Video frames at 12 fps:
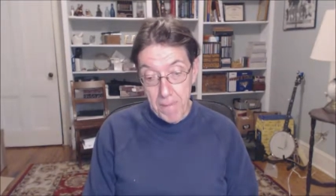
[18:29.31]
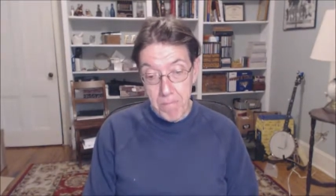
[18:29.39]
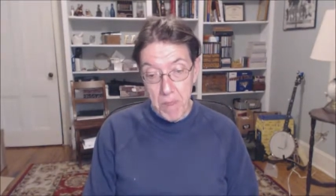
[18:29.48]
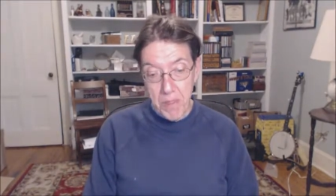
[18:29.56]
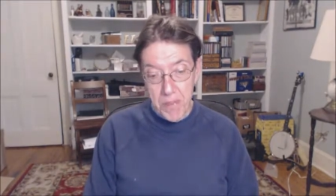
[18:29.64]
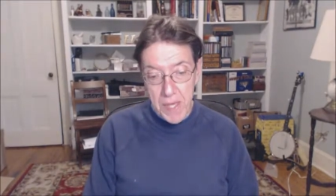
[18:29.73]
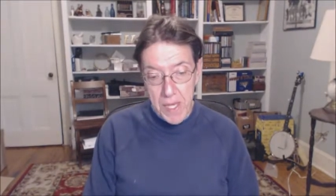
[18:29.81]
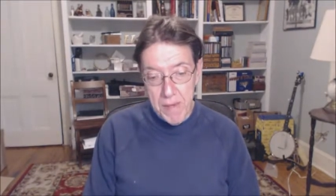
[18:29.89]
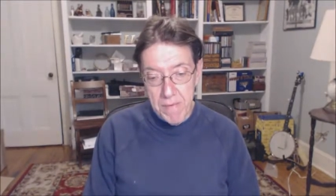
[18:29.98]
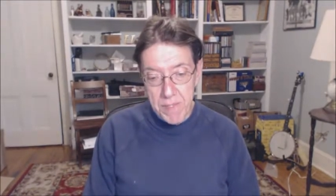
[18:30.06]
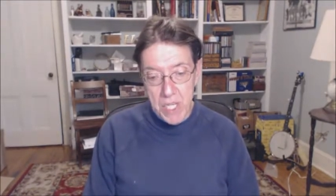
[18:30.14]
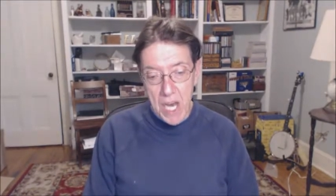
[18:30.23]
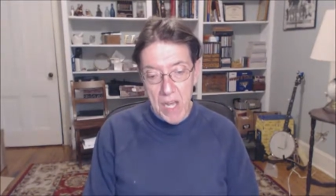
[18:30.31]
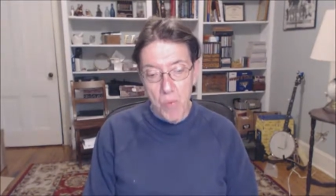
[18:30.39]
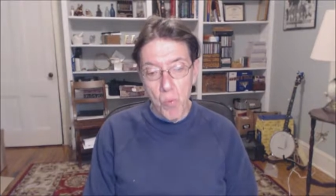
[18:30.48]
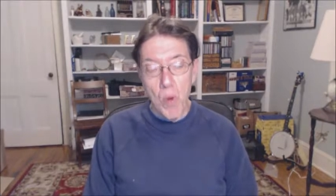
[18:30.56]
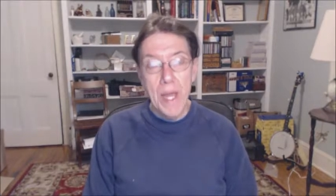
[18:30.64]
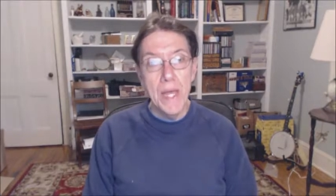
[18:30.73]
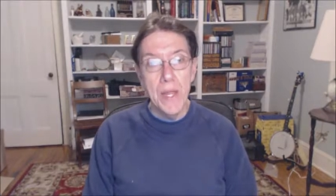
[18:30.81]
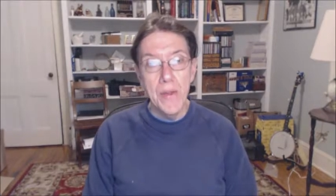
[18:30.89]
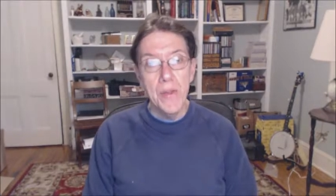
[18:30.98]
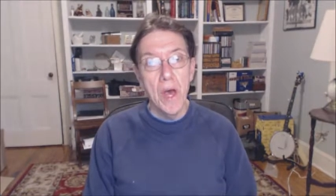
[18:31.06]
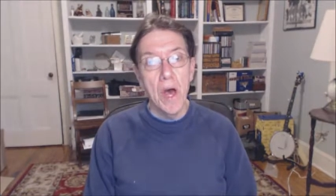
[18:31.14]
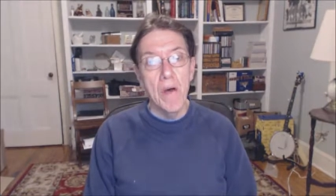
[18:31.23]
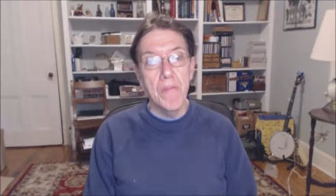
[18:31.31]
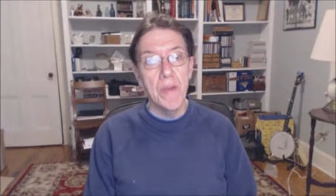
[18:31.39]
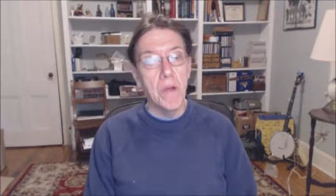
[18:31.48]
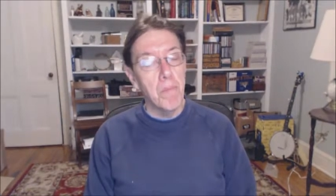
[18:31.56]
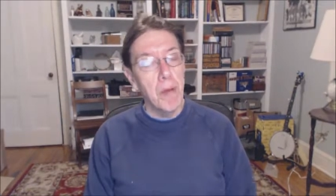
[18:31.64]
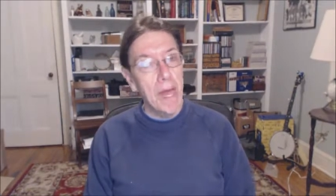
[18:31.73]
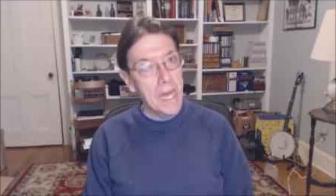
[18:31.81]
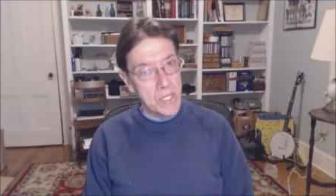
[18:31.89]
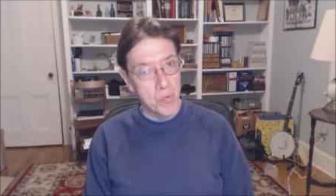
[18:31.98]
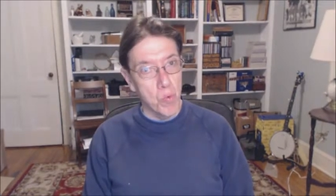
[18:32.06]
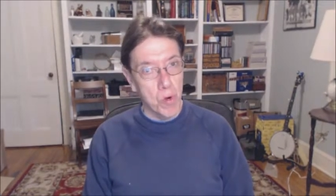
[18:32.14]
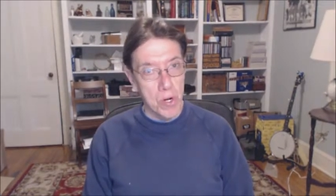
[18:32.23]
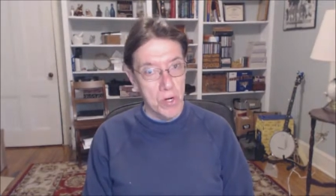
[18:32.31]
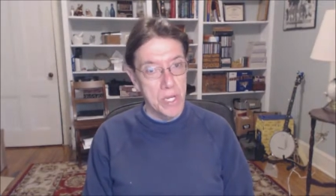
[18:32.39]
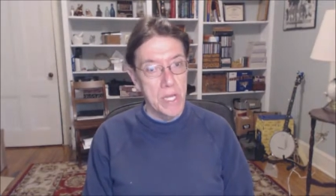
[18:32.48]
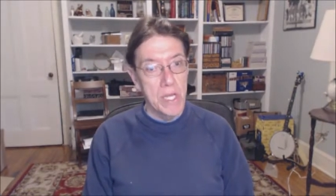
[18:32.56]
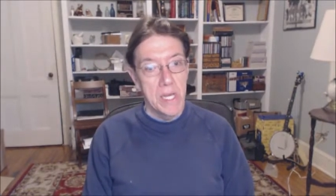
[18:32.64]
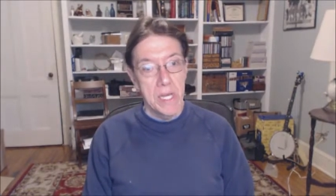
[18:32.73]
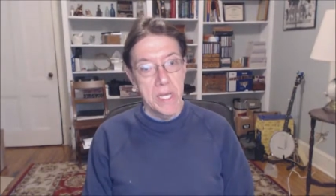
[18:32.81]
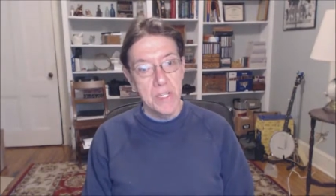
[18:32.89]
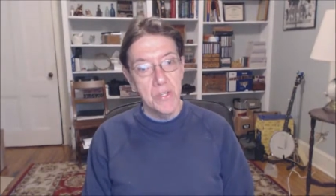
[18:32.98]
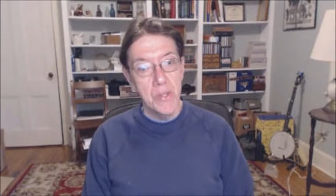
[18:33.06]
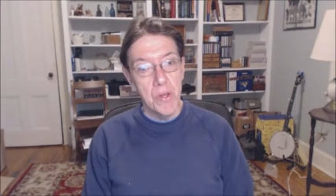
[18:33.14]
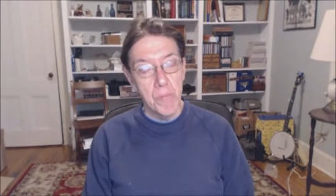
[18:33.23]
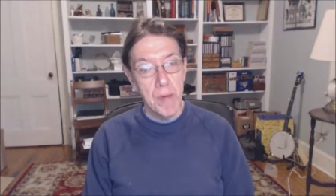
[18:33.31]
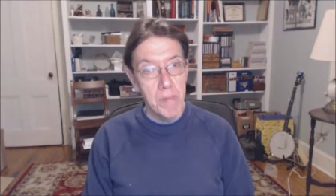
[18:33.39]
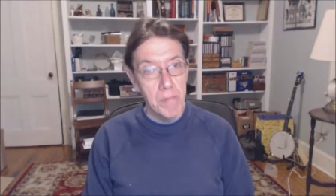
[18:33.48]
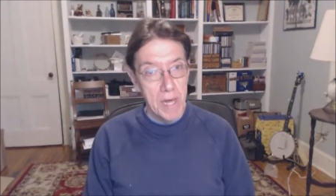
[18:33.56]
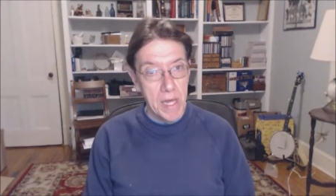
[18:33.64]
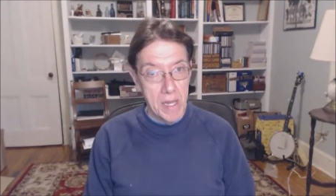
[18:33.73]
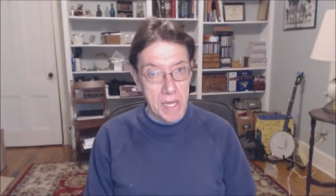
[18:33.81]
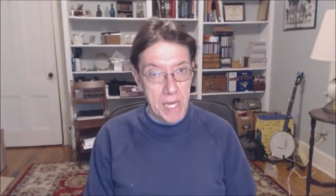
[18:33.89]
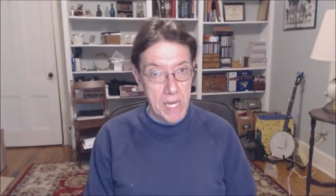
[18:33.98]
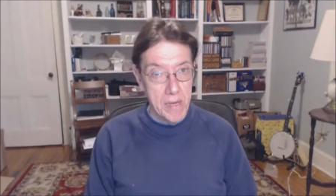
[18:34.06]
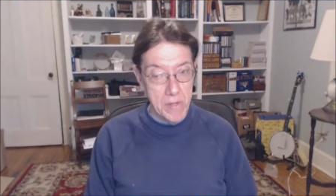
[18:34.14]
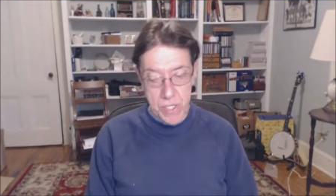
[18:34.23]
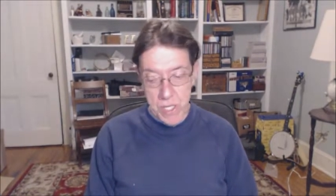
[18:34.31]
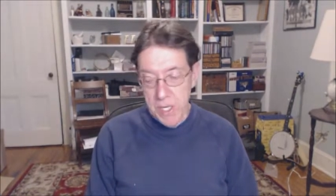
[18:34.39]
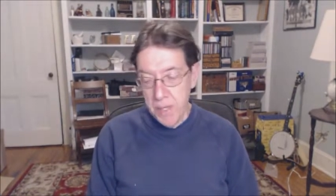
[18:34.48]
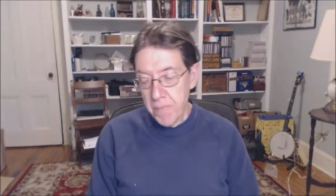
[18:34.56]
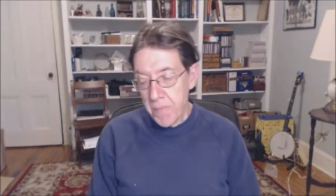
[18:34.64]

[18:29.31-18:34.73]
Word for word: the thieves got wind of their password into their PayPal account.